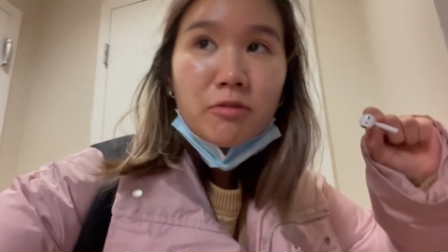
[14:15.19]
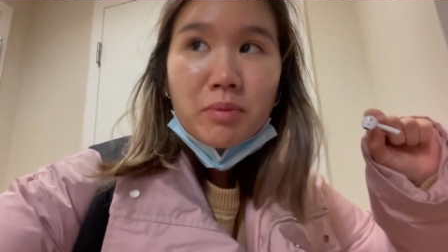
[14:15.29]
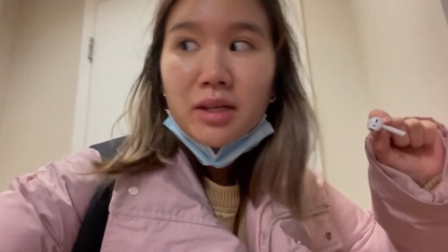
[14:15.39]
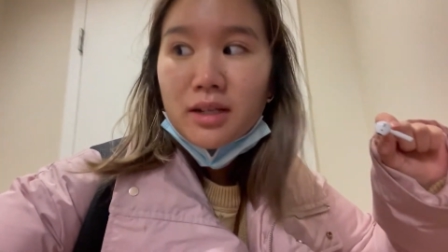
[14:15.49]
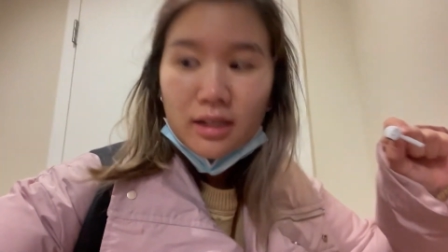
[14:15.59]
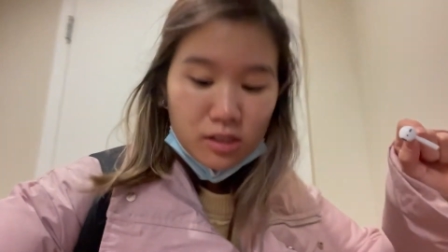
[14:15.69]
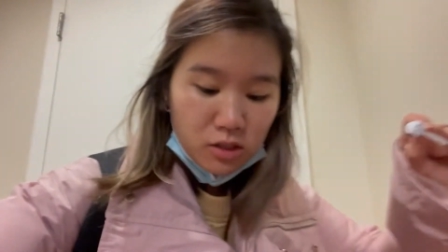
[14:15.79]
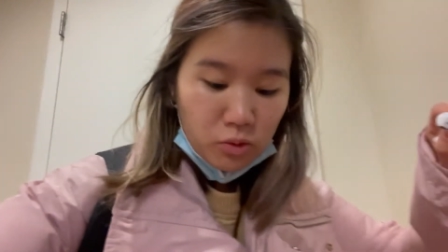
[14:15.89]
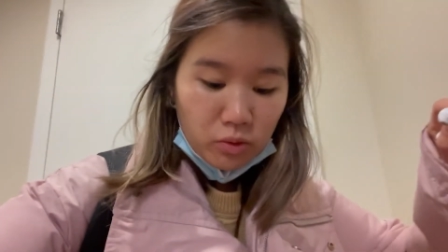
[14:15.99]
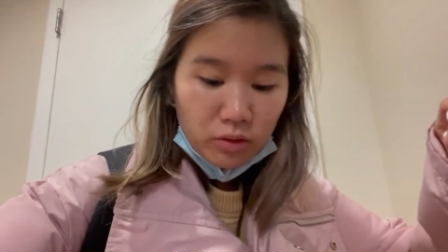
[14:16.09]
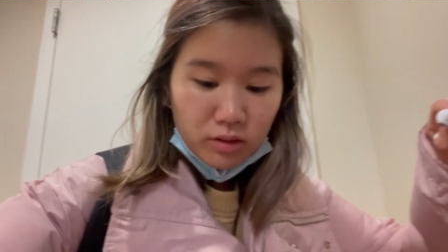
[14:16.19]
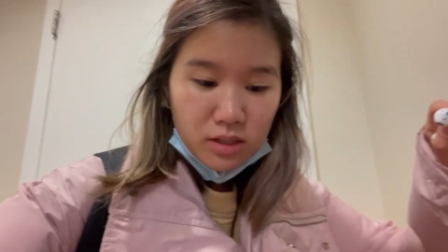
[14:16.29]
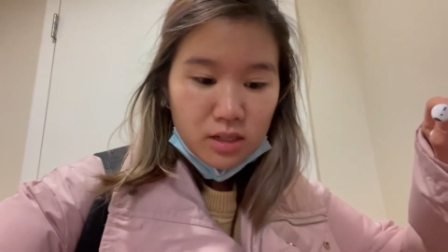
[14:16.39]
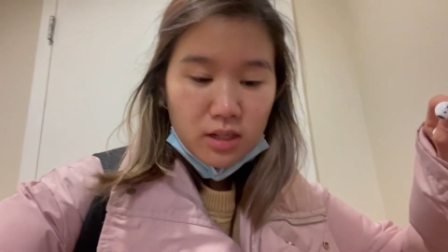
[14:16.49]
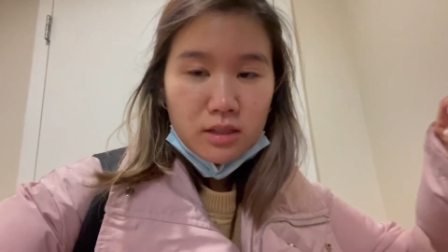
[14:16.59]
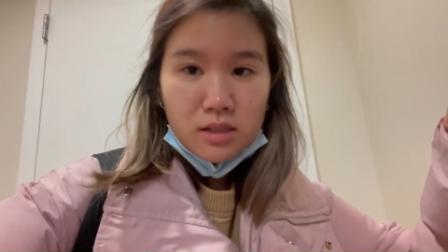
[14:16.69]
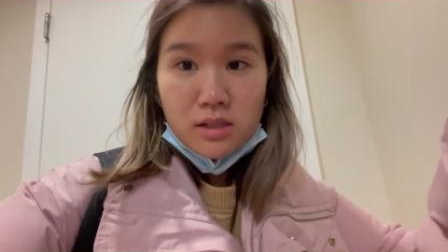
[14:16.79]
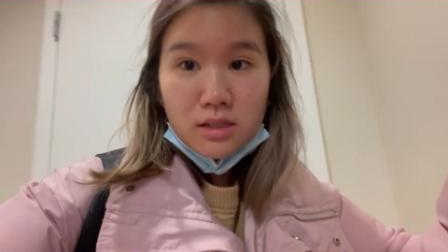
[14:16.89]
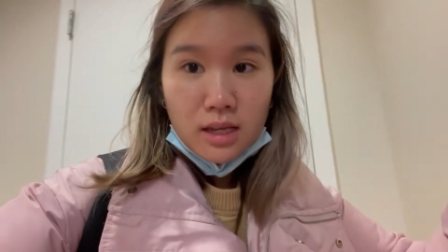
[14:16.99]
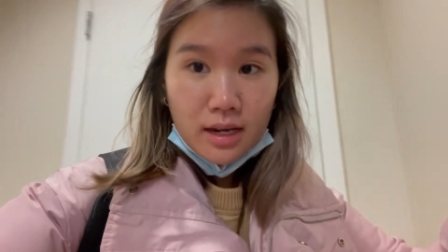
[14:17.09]
Been at school
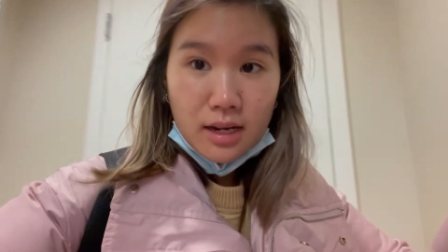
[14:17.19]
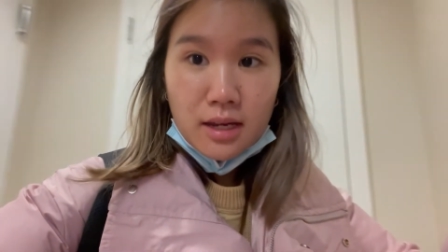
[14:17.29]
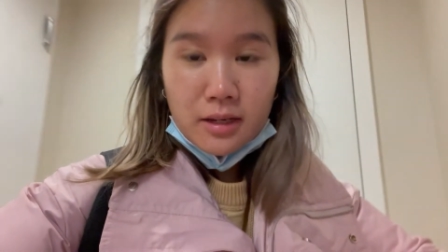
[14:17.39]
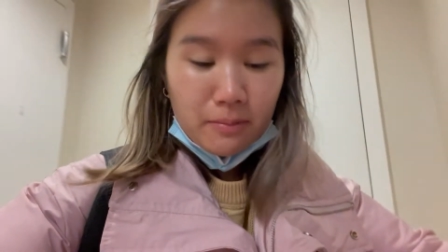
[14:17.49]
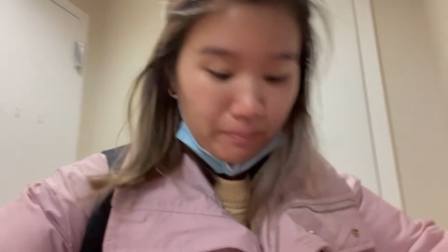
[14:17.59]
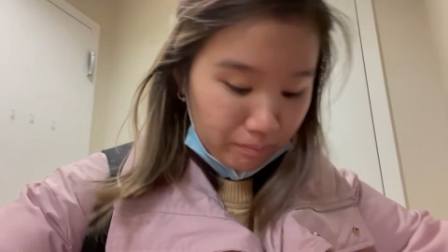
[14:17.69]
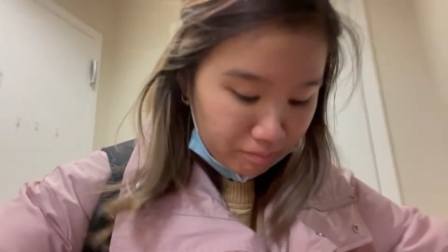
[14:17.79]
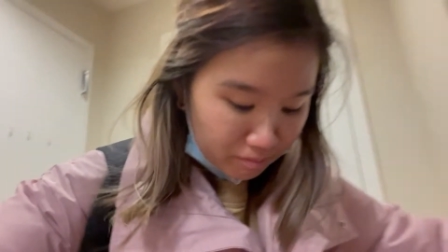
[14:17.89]
since 9 a.m.